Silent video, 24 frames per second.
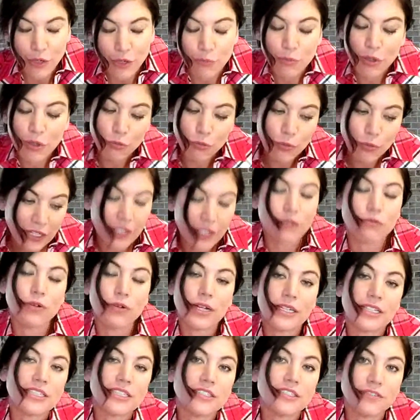but we could
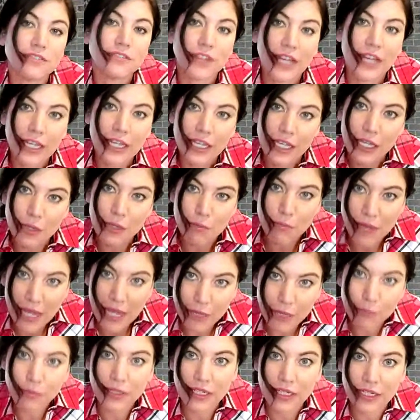have won this fight, in my
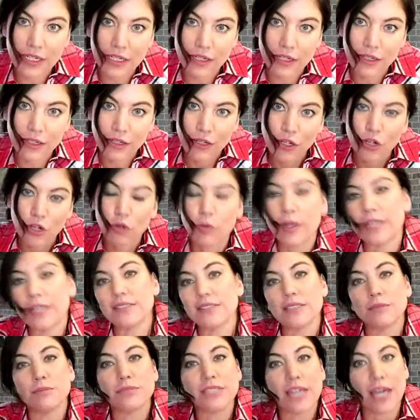opinion, quite
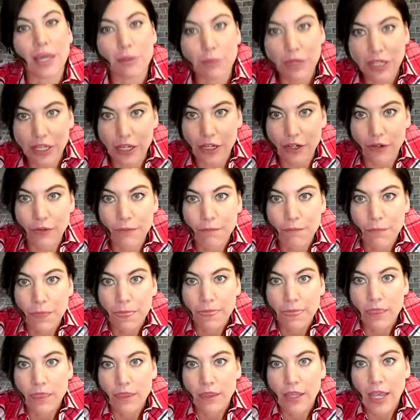some time ago
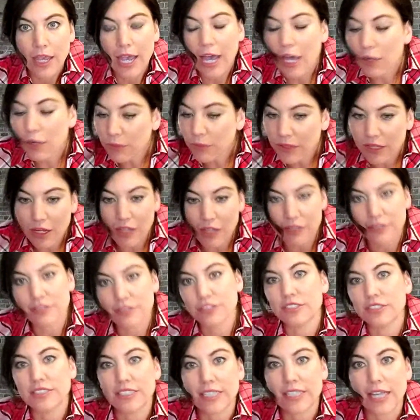had we all
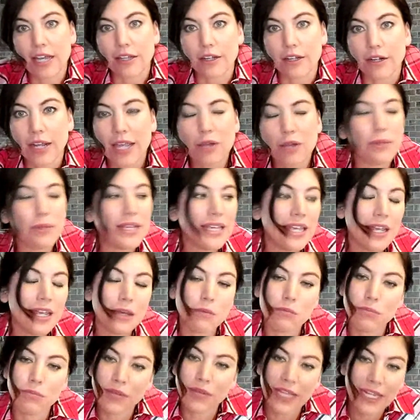stood together. And we
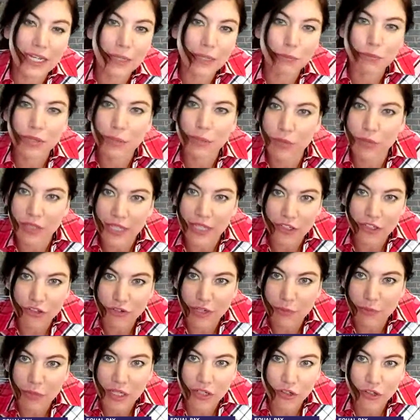can't blame people like
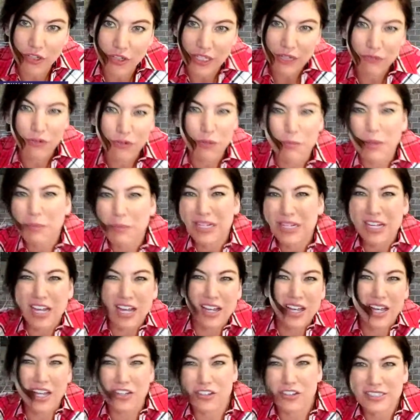Draymond Green for maybe not
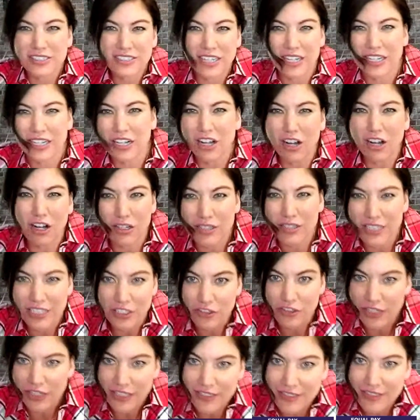understanding all the
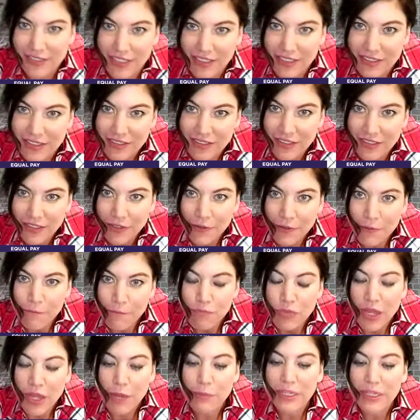intricacies.
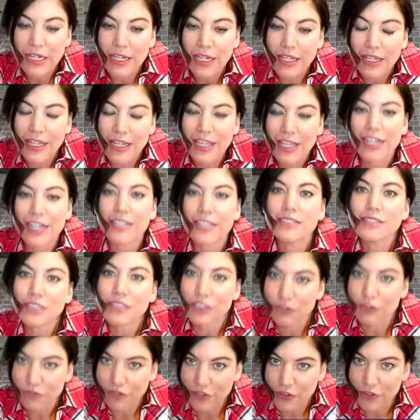I mean, it is
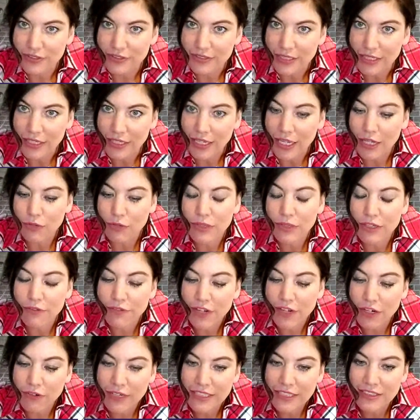confusing. And when the
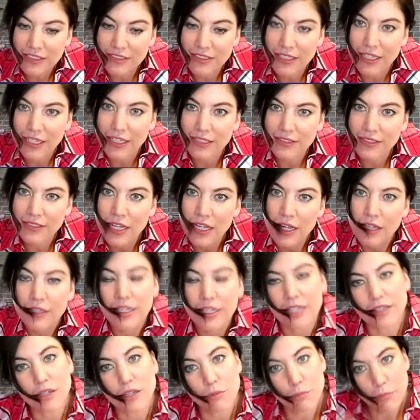Federation says
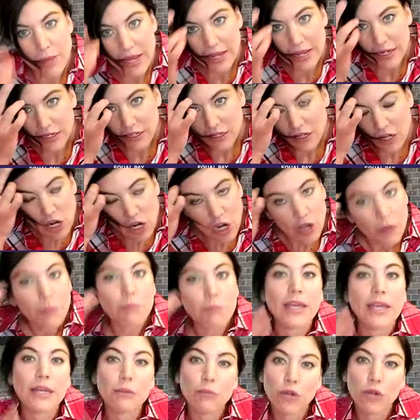that the men
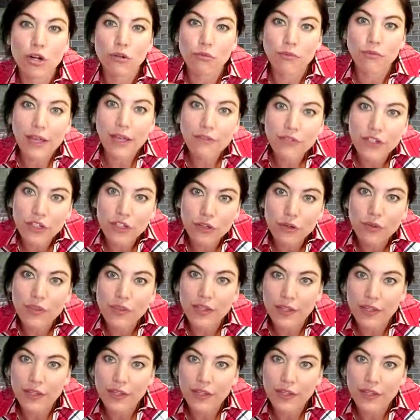make more revenue